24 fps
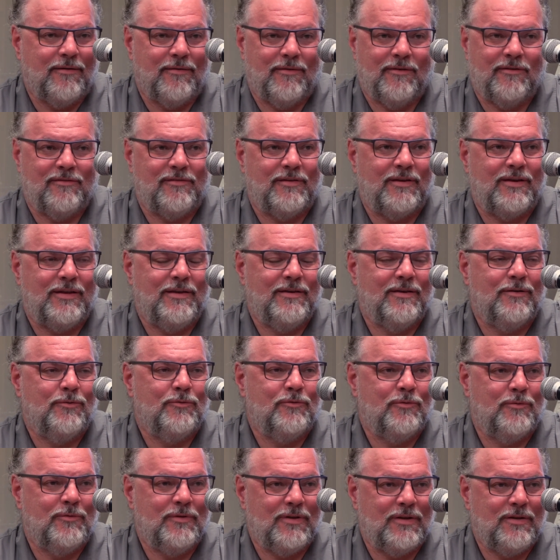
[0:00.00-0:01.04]
The city
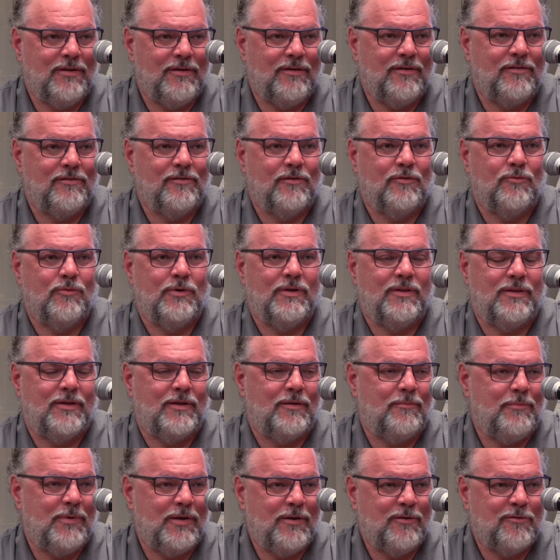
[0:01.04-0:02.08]
council didn't disagree. The
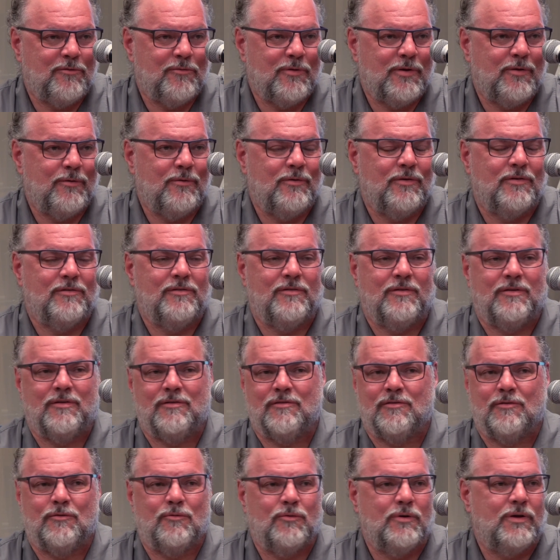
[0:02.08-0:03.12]
administrator doesn't
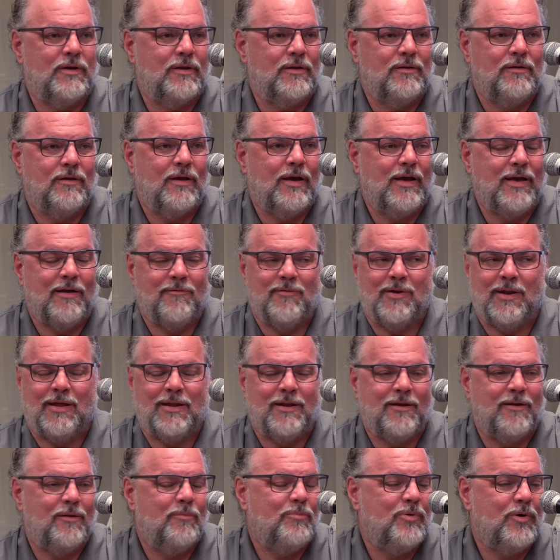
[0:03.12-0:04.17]
disagree. I haven't
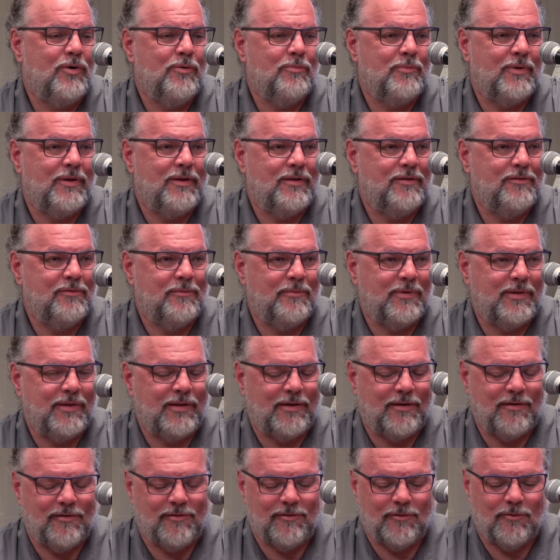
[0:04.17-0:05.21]
had a department head tell me they
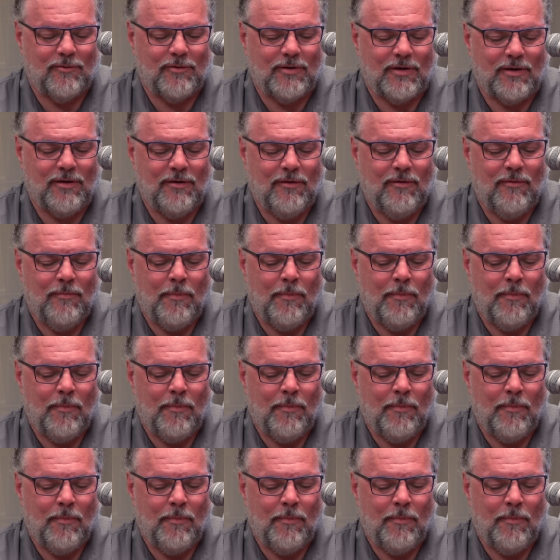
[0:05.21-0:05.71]
disagree.